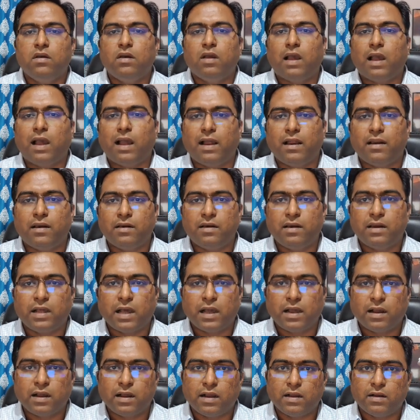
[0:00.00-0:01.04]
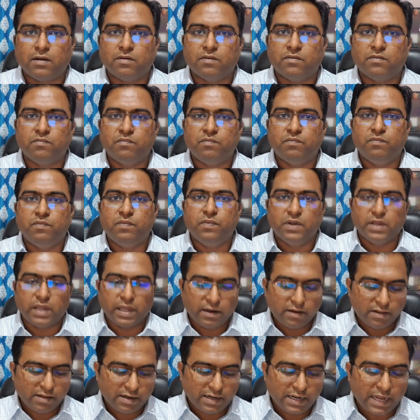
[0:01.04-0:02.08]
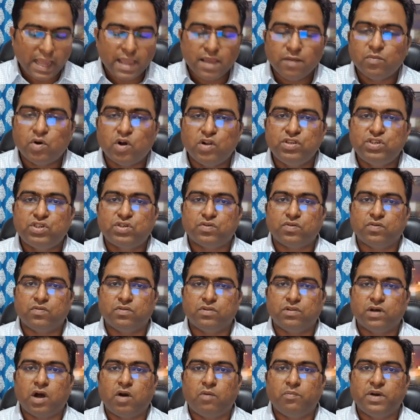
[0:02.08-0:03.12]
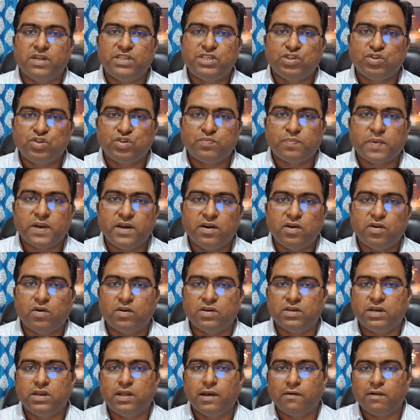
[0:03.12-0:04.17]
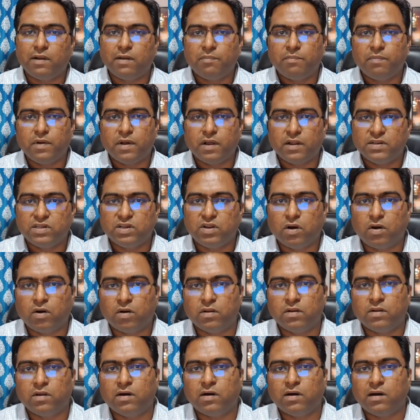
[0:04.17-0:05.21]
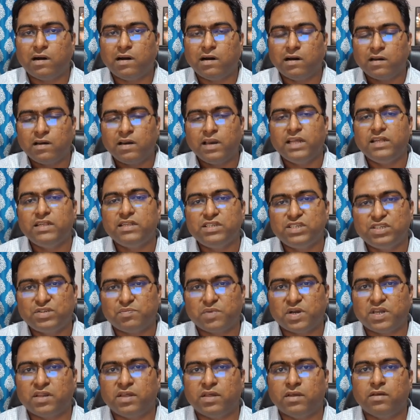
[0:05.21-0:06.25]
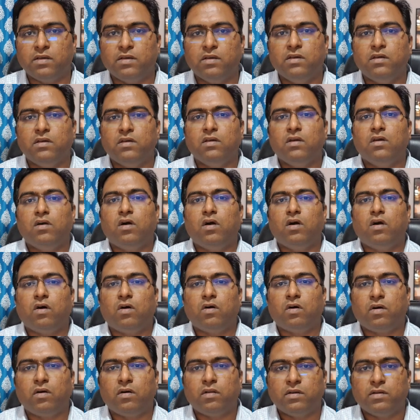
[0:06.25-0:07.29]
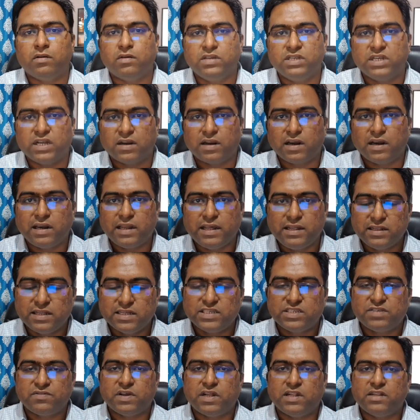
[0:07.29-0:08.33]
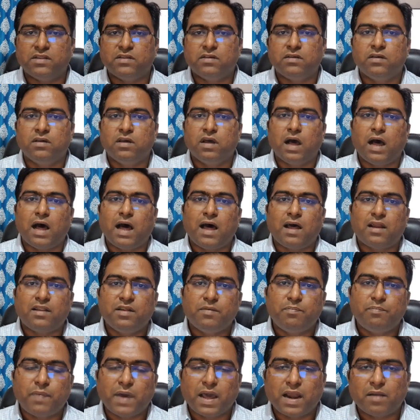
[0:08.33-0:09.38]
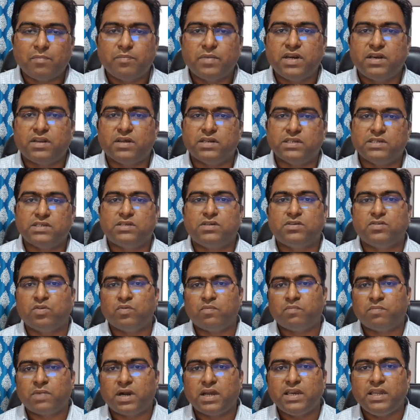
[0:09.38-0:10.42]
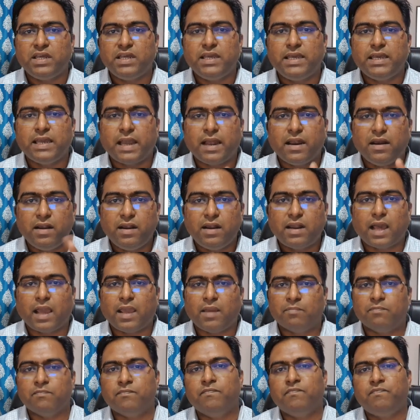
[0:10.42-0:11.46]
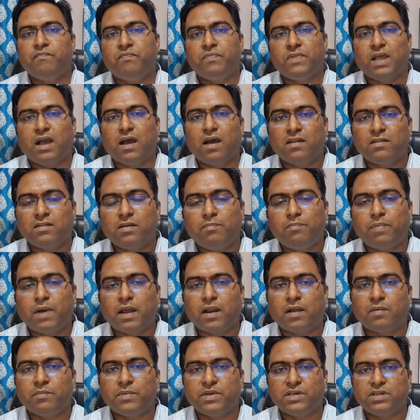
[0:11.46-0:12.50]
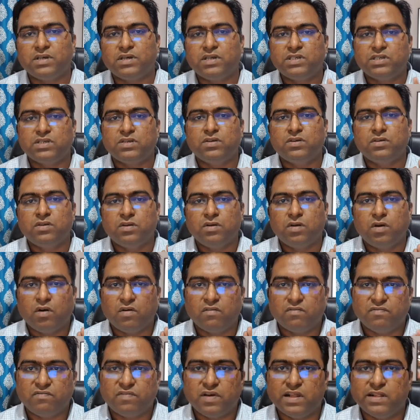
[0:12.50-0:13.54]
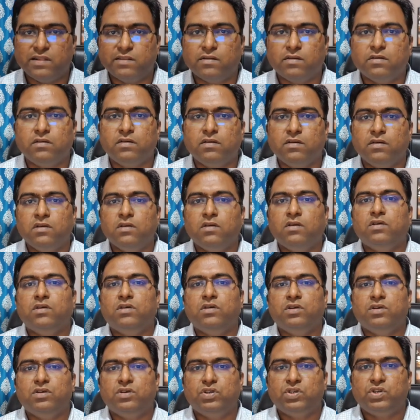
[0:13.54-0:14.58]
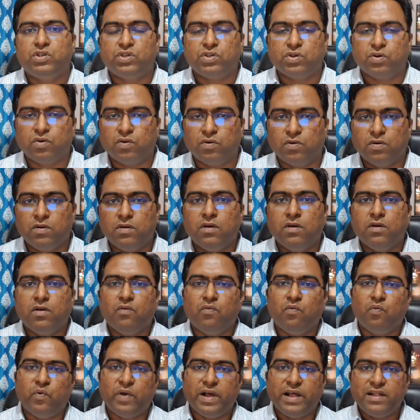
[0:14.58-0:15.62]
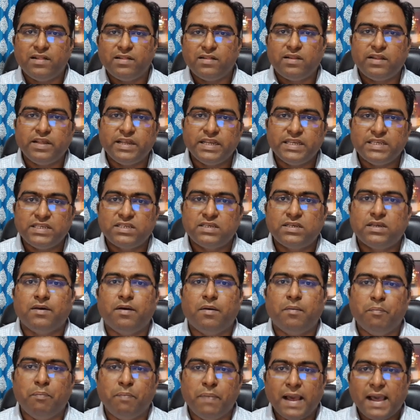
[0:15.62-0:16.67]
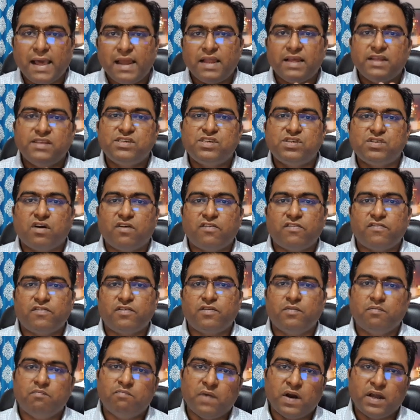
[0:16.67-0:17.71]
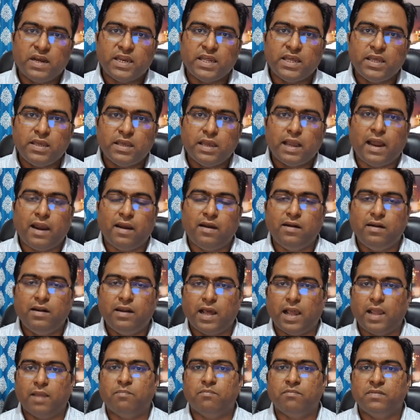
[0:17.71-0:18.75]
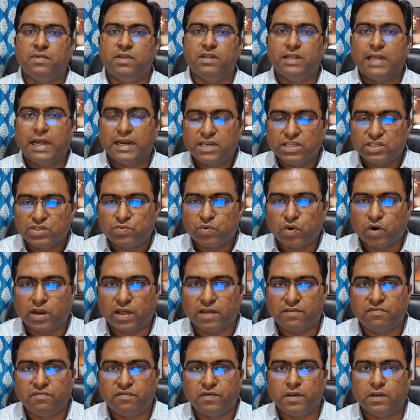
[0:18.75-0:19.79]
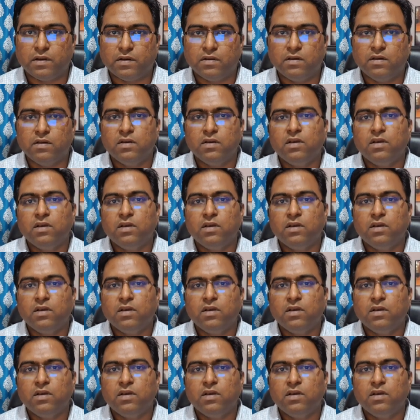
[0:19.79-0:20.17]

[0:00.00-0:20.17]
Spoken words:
and the time also, how much you spend on development, on earning this money, on generating this wealth, are the parameters. Money and time are the parameters of wealth. So wealth is balance of money and time. That is what I feel.